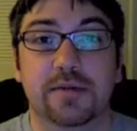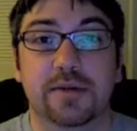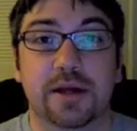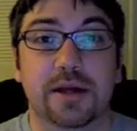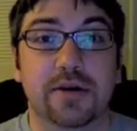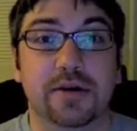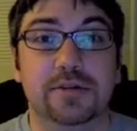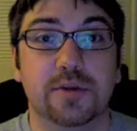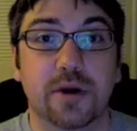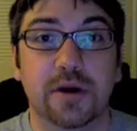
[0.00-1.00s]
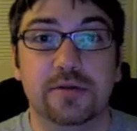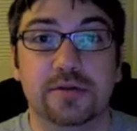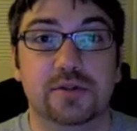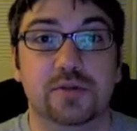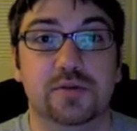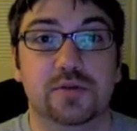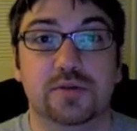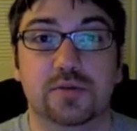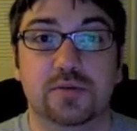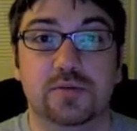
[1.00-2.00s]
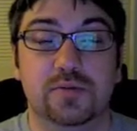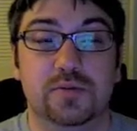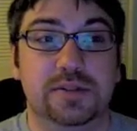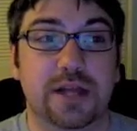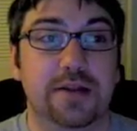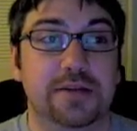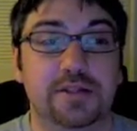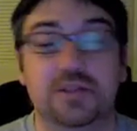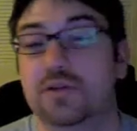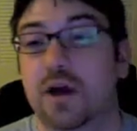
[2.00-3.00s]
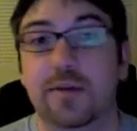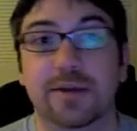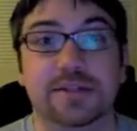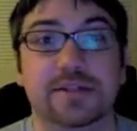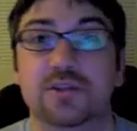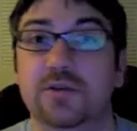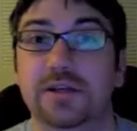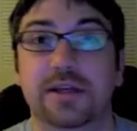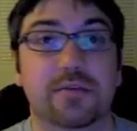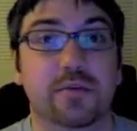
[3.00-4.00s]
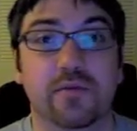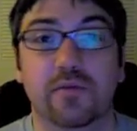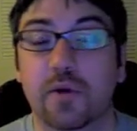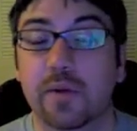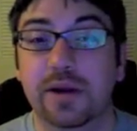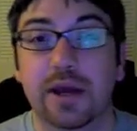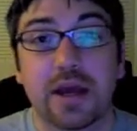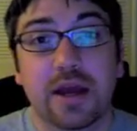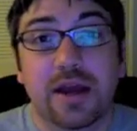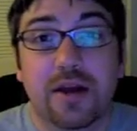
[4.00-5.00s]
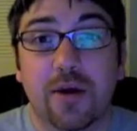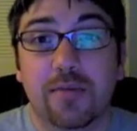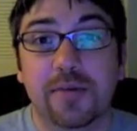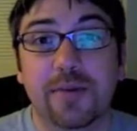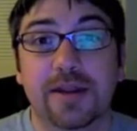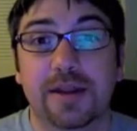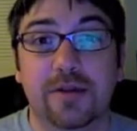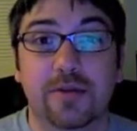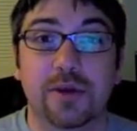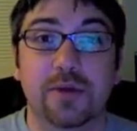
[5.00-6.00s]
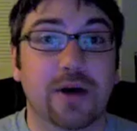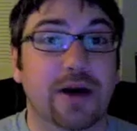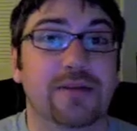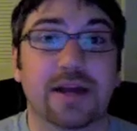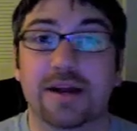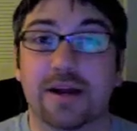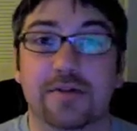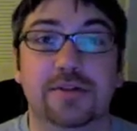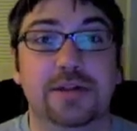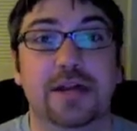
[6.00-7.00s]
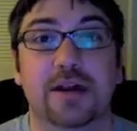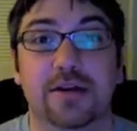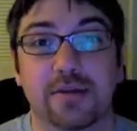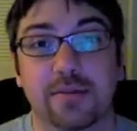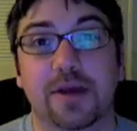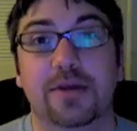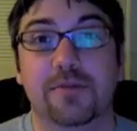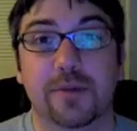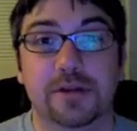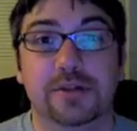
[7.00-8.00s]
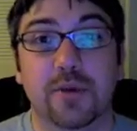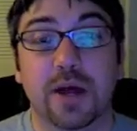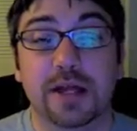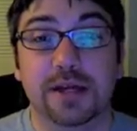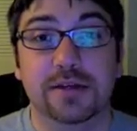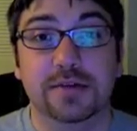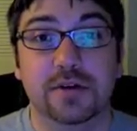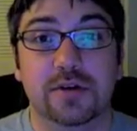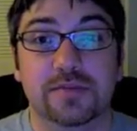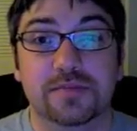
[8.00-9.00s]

hearing tomorrow to settle this issue, talk about this issue, and get it moving forward. And hopefully by the end of the week we'll have yet another state under the belt of marriage equality. So